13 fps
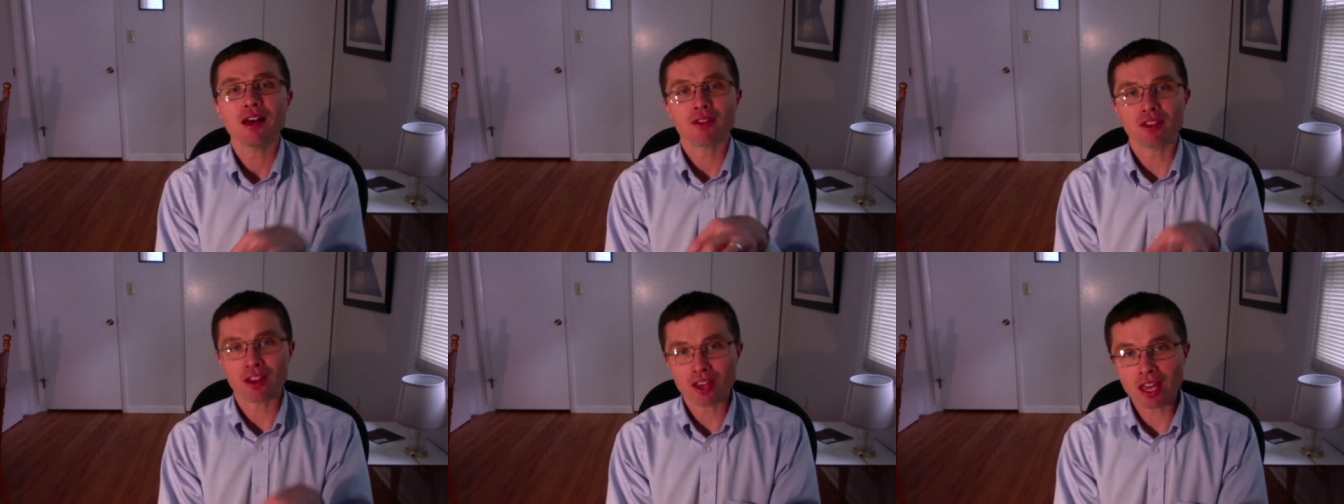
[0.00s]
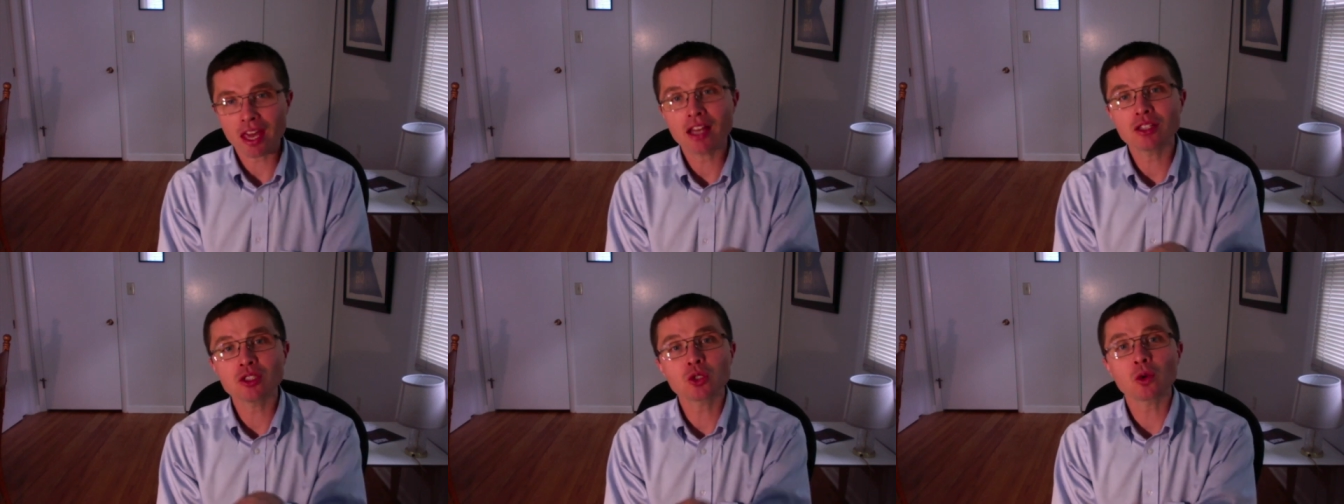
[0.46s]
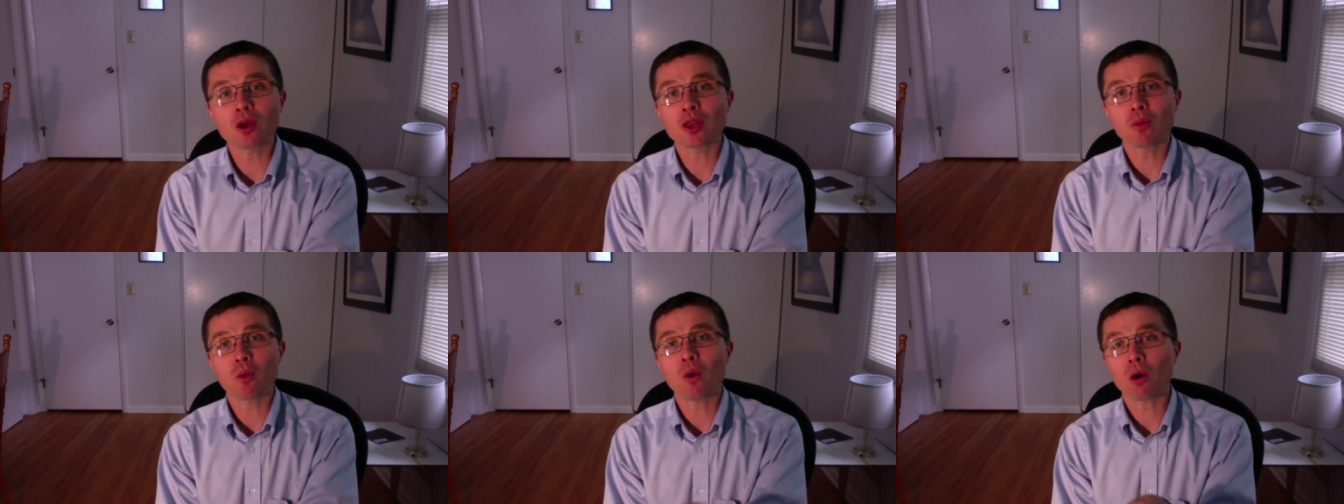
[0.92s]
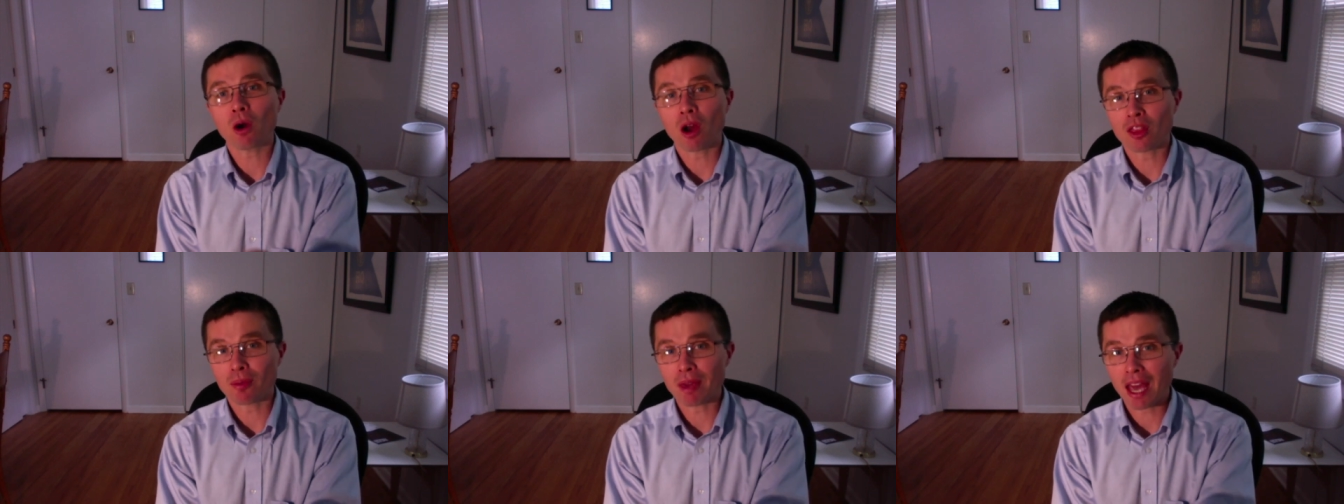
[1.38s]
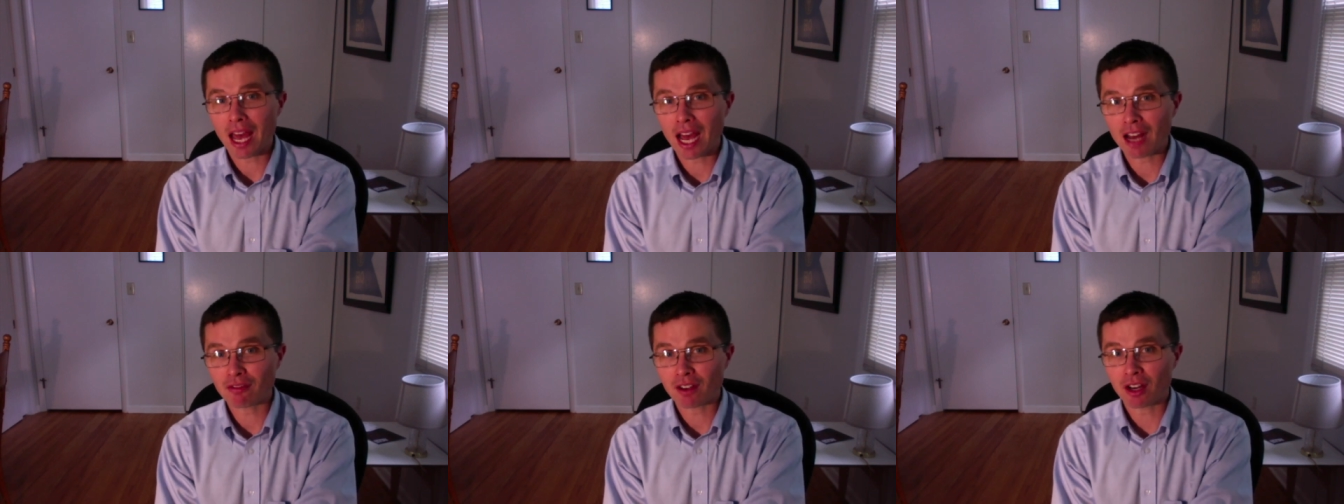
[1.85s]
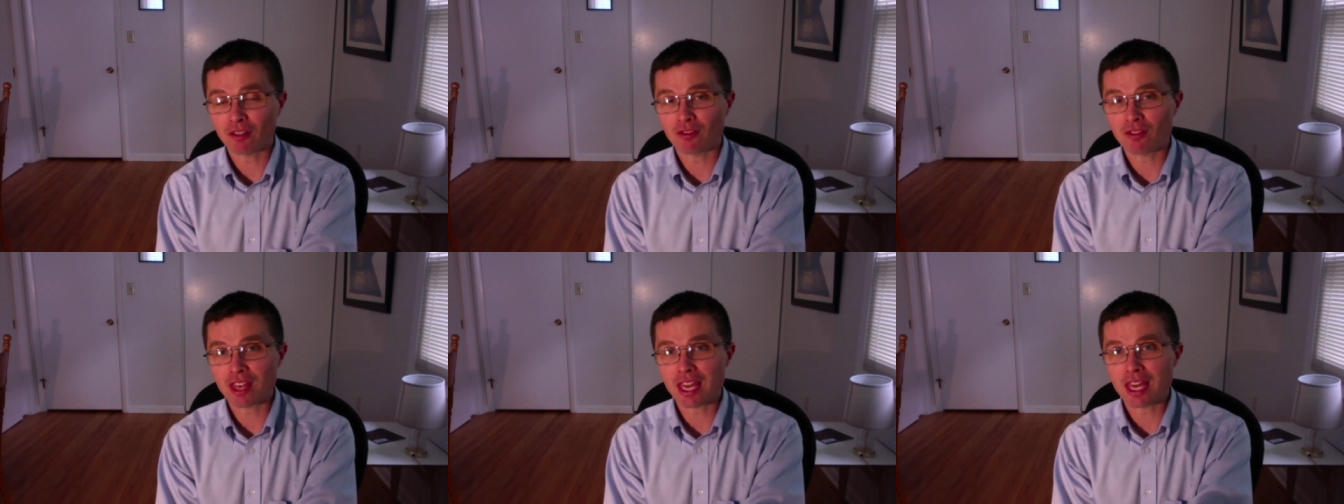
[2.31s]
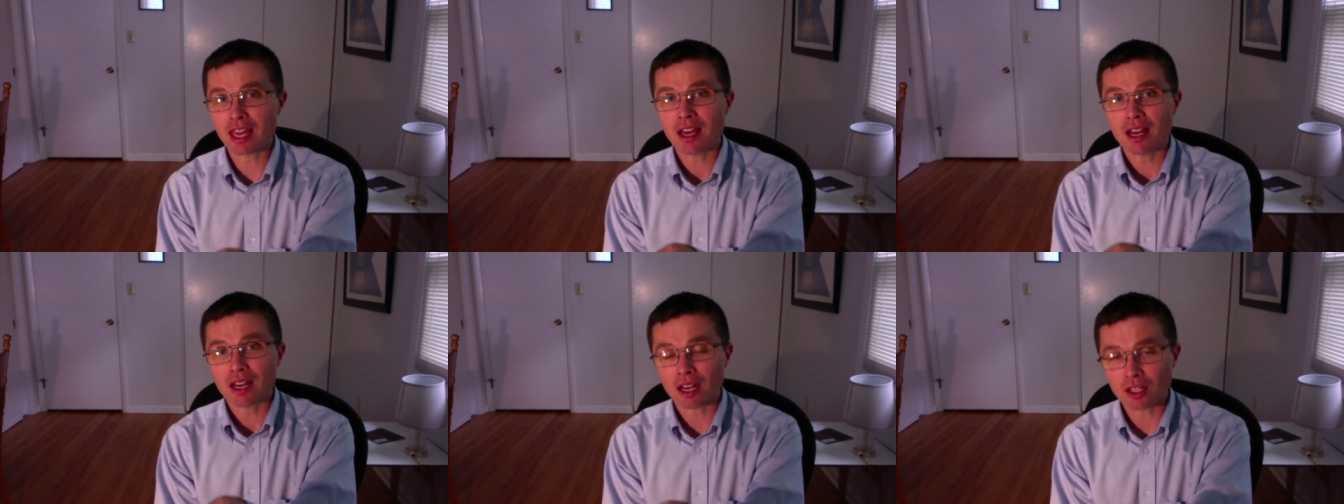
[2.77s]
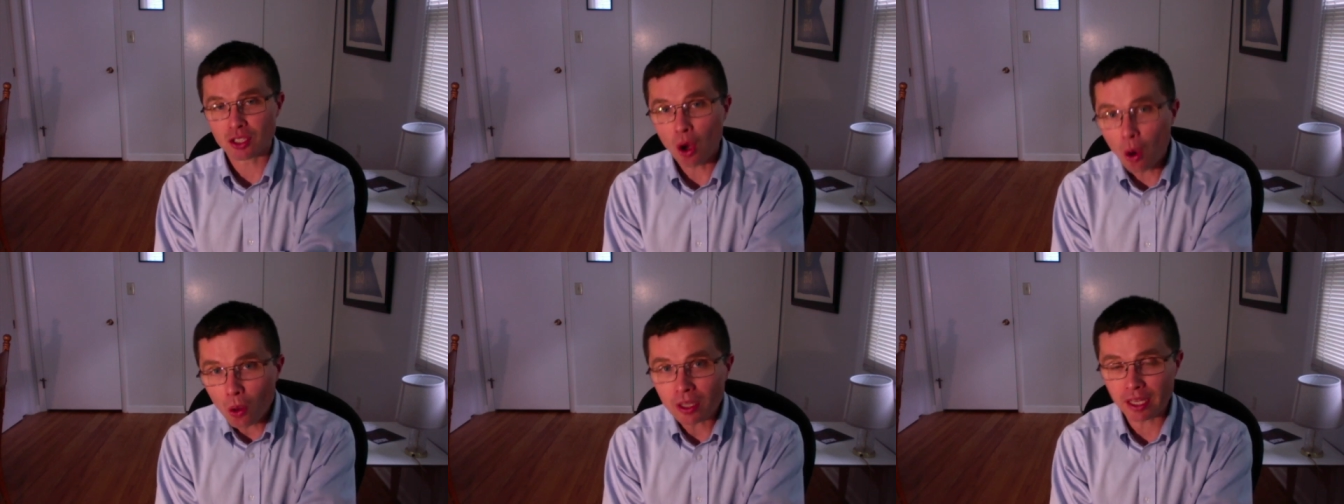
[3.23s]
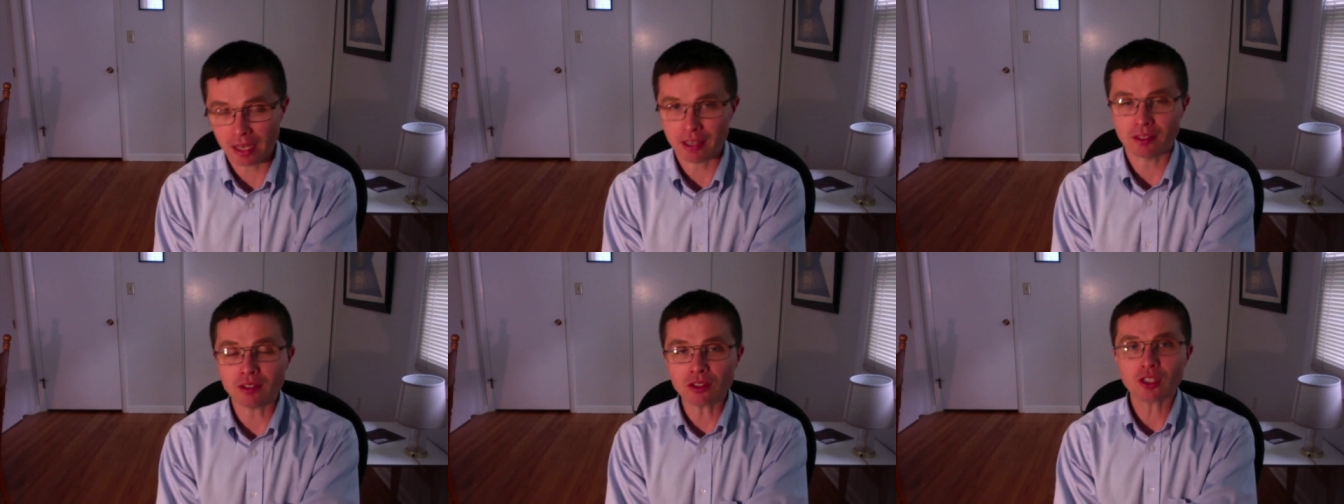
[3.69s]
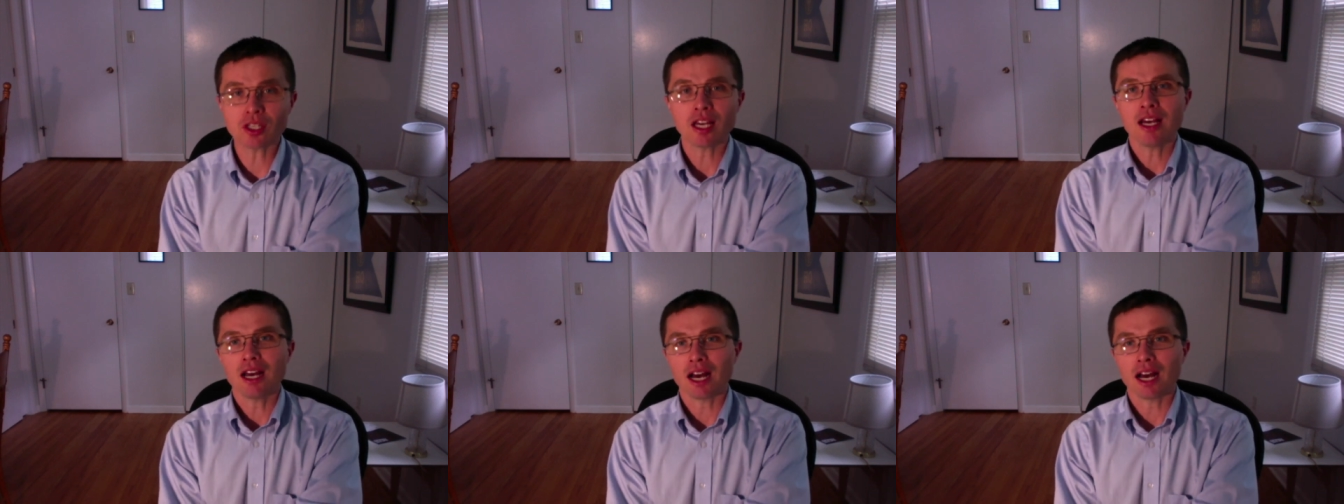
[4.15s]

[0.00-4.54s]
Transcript: The Achaeans join the war on behalf of the Aetolians.